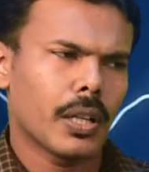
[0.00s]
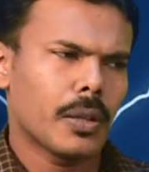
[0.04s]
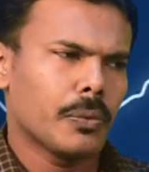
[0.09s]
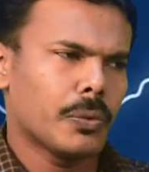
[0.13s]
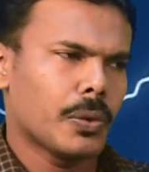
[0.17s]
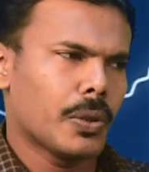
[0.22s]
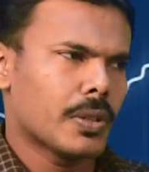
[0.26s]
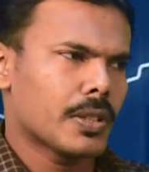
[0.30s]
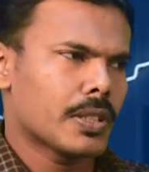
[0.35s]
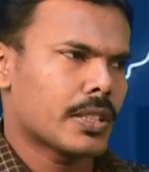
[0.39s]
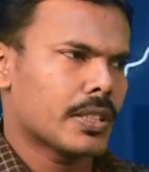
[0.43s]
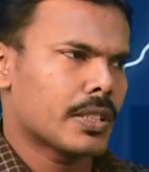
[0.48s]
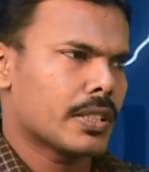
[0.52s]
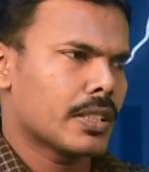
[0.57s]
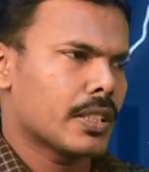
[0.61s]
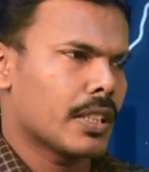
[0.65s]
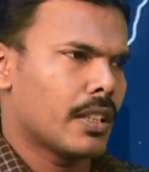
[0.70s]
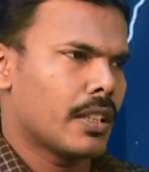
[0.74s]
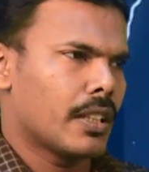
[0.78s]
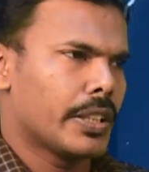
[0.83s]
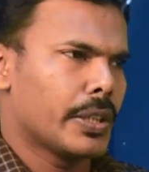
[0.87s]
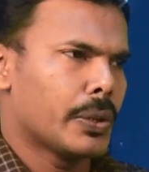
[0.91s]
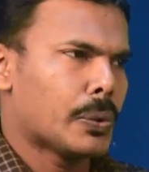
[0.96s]
was
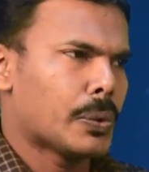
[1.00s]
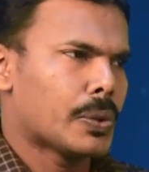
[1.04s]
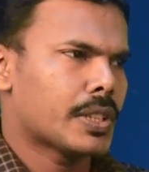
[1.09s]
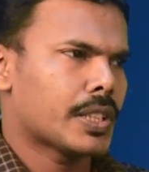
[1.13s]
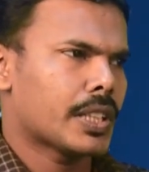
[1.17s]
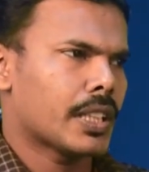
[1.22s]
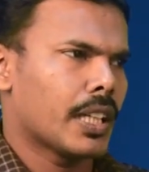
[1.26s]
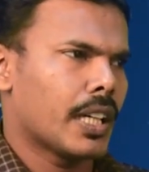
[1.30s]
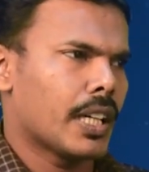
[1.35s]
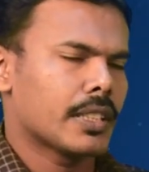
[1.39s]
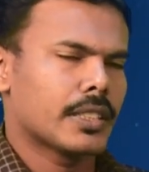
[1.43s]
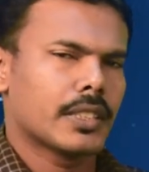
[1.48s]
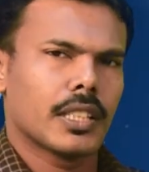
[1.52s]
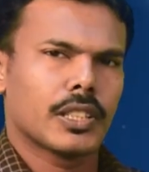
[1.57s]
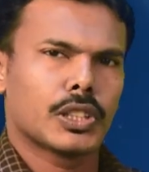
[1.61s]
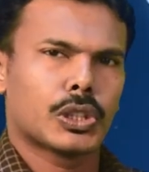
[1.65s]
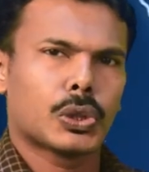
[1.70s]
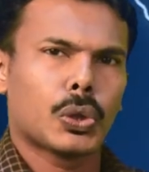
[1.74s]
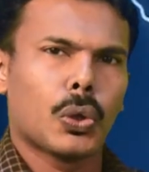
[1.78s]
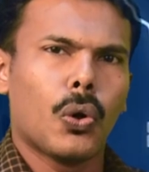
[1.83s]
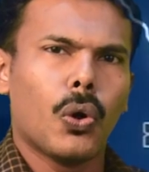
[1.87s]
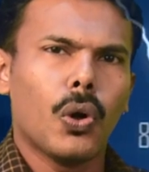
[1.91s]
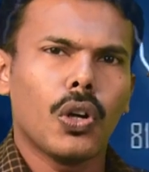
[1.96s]
used as the
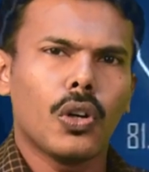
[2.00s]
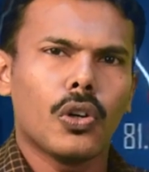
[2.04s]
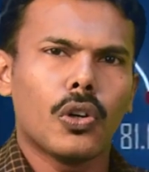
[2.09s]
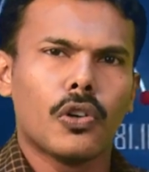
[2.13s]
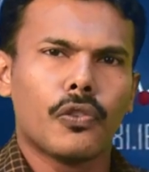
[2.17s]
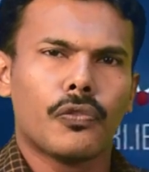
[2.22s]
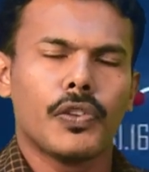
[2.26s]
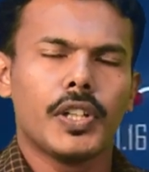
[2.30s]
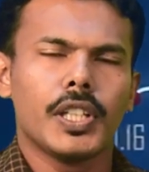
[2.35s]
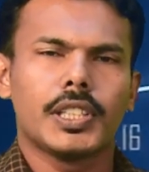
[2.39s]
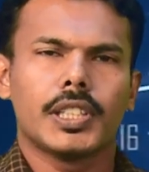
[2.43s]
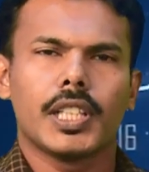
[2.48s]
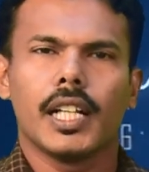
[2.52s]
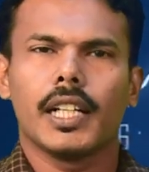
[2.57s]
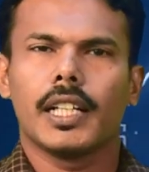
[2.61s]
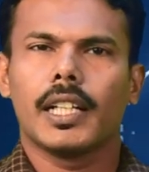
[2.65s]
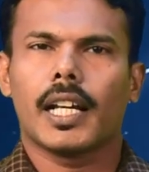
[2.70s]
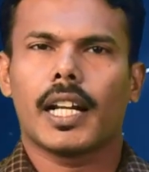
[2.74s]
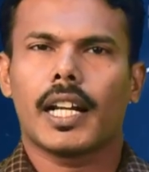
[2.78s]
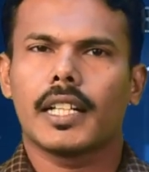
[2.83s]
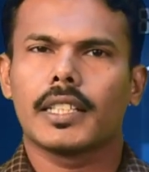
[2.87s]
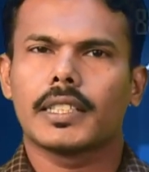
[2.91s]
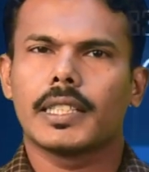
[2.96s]
sole official
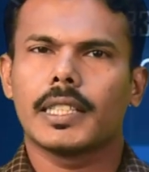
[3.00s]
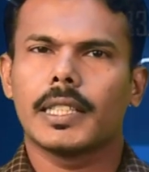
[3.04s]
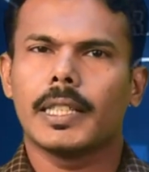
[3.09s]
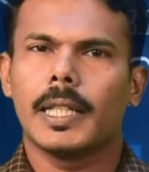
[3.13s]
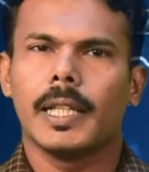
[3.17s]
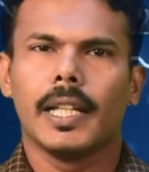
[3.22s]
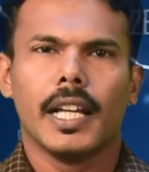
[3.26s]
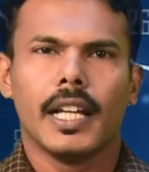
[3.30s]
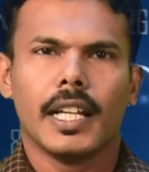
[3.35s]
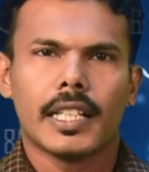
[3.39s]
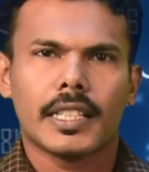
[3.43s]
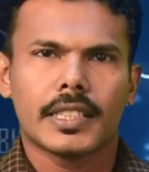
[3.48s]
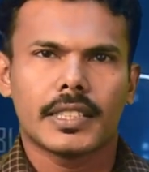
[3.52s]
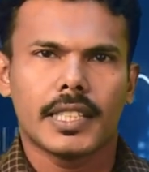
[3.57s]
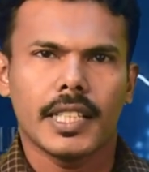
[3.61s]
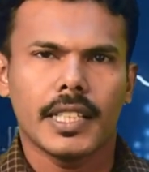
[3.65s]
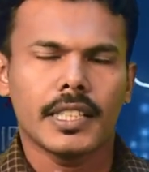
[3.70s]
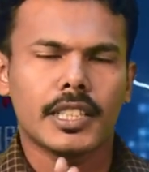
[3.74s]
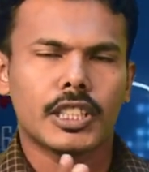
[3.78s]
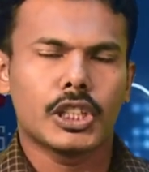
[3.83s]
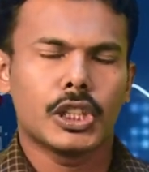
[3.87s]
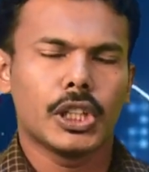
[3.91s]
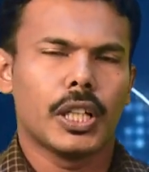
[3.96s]
currency
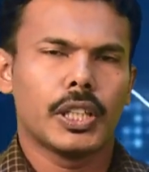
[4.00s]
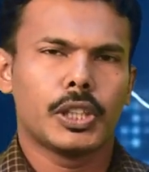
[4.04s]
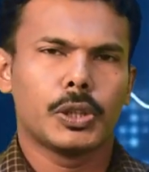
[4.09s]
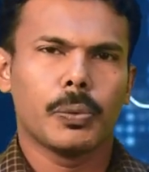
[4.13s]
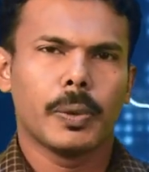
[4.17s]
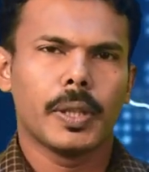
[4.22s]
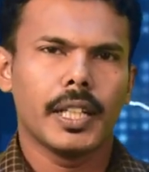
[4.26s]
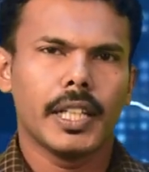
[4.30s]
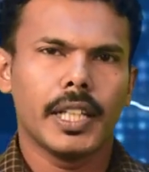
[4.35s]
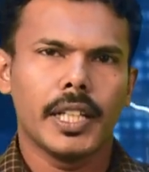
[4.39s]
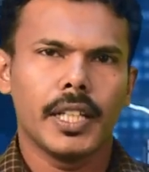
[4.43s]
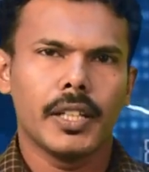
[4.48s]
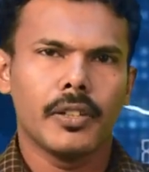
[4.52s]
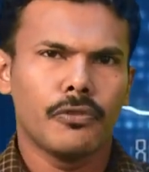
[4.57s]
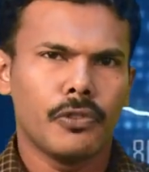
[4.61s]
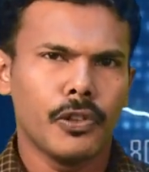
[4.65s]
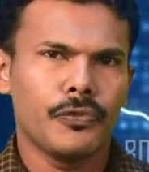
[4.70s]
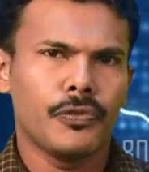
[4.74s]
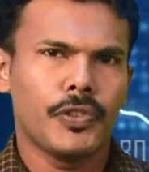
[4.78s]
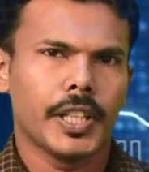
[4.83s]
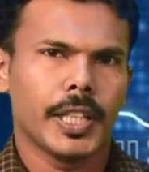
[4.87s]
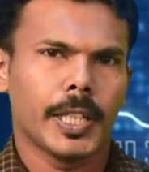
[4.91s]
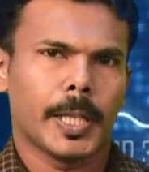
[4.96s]
since
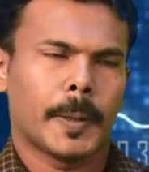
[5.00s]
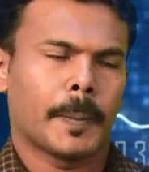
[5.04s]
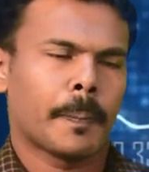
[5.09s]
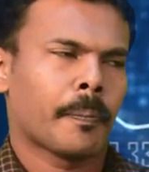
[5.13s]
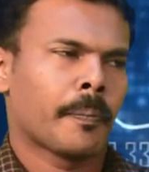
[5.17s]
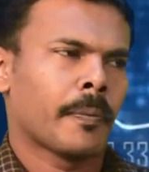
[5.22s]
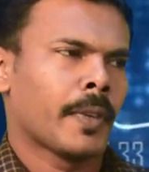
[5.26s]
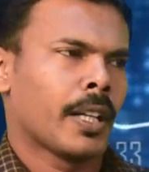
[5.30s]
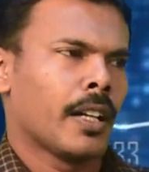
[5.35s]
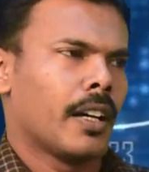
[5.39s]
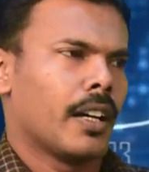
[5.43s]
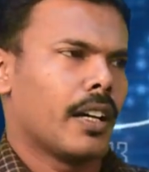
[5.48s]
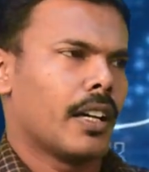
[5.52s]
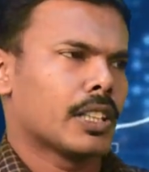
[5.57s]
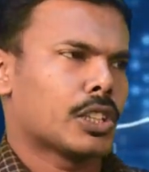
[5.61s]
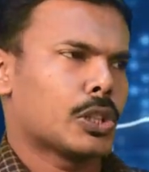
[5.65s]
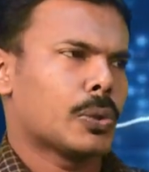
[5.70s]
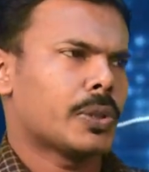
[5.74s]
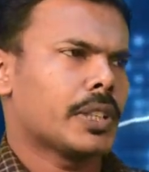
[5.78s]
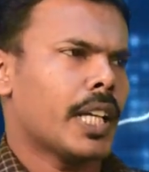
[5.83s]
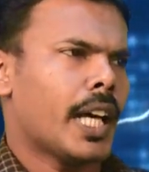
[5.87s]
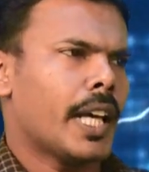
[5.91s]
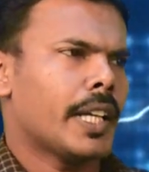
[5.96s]
2015.
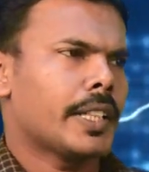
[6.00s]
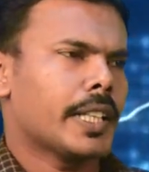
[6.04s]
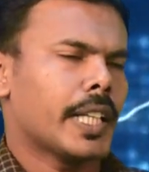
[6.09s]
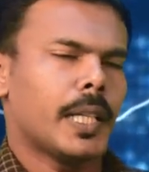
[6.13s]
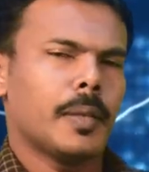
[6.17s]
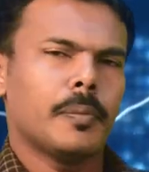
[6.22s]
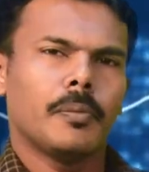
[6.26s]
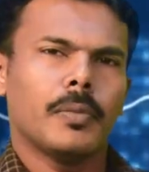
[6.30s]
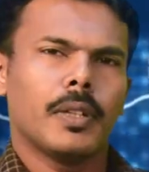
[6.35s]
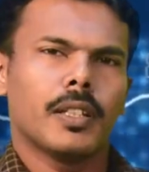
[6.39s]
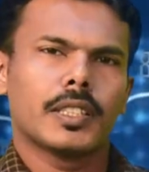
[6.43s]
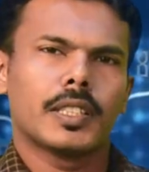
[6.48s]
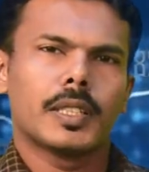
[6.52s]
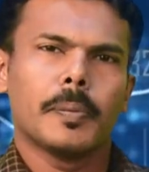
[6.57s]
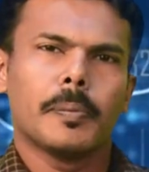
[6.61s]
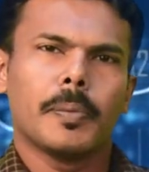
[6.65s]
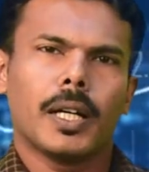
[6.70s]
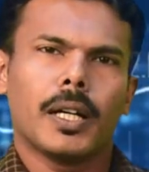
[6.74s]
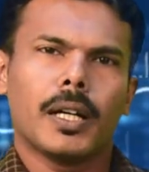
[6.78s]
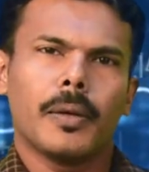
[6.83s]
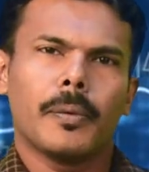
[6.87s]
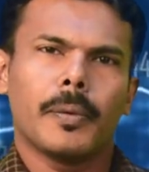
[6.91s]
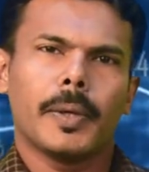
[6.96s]
So that time
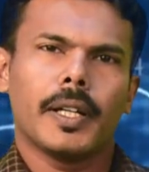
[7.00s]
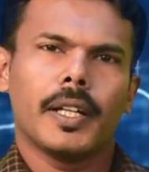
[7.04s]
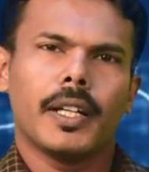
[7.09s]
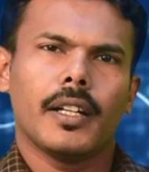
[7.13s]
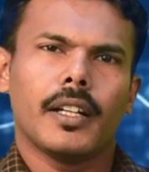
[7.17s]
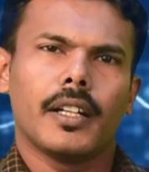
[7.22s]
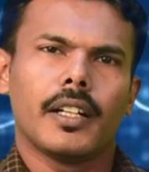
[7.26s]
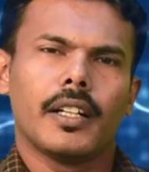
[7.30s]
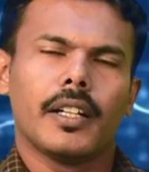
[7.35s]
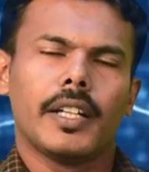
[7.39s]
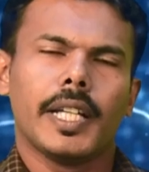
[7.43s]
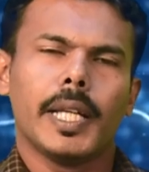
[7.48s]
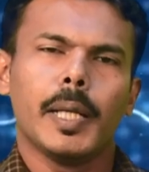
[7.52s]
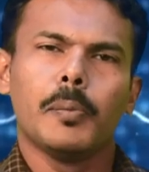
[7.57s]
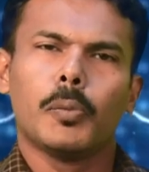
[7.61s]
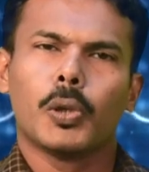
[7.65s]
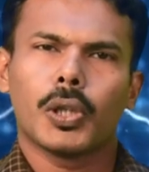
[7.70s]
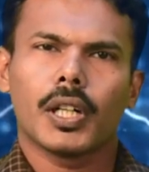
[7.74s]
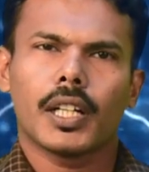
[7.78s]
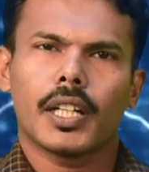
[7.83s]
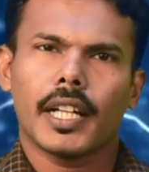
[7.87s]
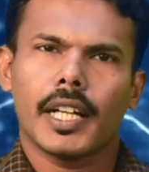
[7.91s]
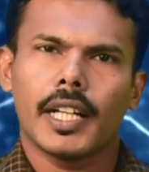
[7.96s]
Zimbabwe
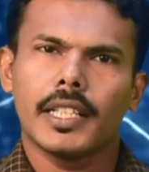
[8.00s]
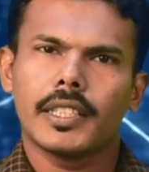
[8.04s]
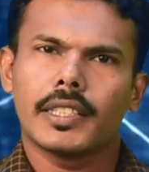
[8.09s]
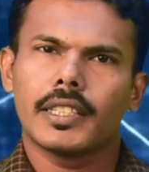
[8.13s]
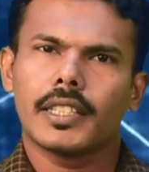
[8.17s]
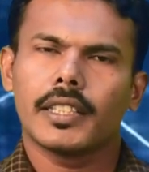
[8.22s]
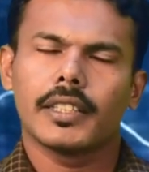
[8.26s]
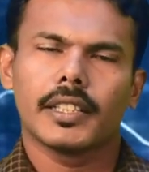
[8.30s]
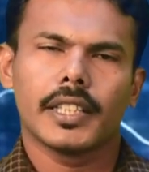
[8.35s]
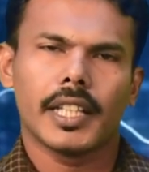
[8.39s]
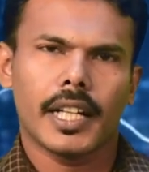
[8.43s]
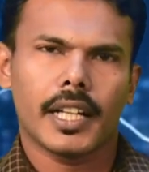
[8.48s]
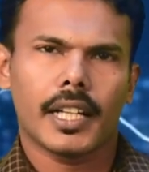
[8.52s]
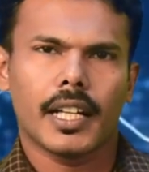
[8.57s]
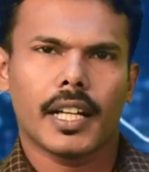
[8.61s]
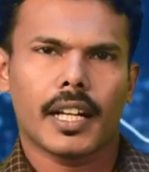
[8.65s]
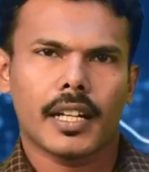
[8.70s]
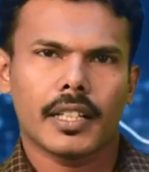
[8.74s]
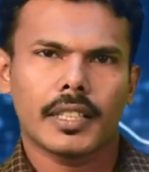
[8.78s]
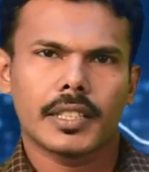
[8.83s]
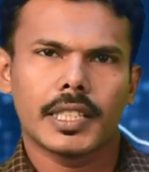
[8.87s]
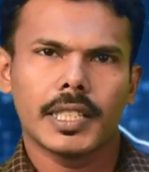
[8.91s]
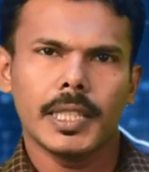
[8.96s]
demonetized their
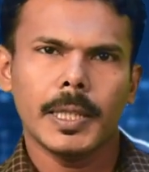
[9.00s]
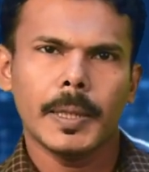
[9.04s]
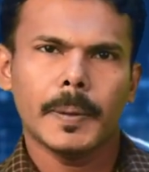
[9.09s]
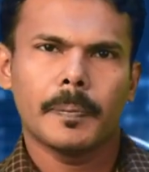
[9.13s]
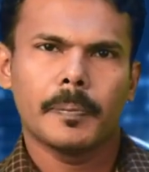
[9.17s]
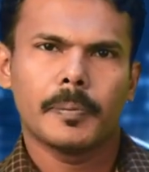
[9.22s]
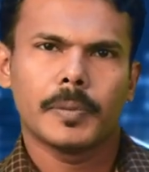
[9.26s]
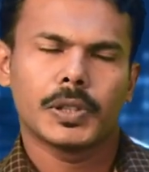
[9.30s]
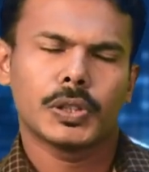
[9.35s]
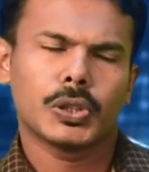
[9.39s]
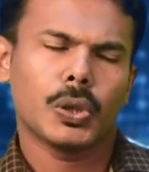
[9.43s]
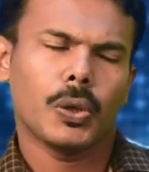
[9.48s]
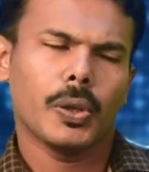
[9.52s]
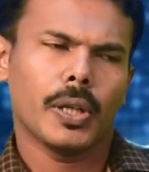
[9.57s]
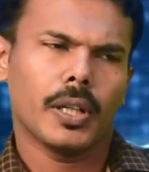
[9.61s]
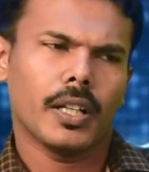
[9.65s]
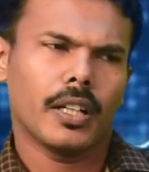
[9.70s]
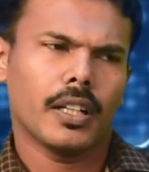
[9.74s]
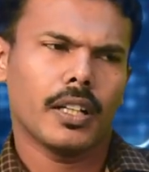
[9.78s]
currency. So